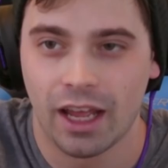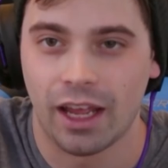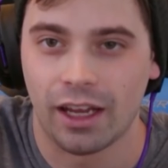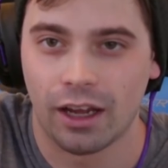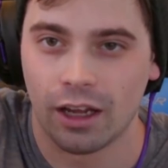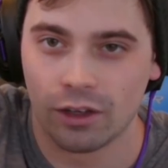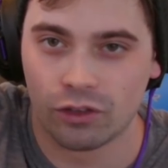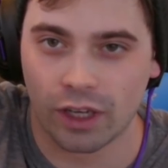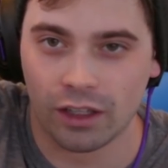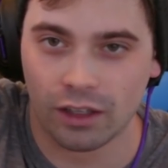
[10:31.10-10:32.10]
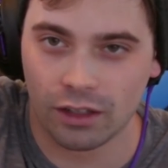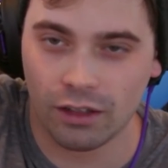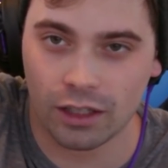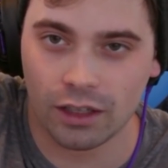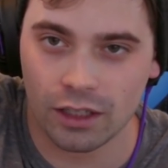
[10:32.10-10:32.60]
Hey, Shane, look
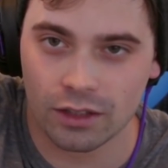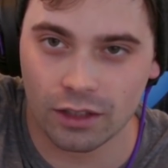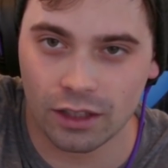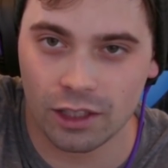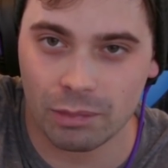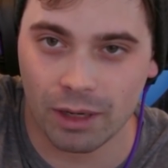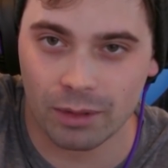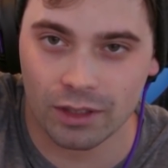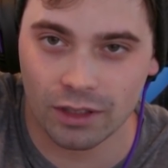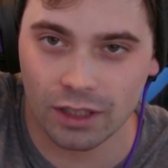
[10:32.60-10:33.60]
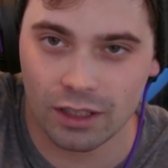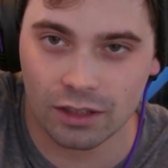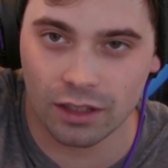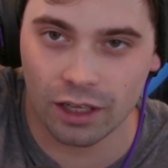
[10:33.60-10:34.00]
at these puppies. Look at these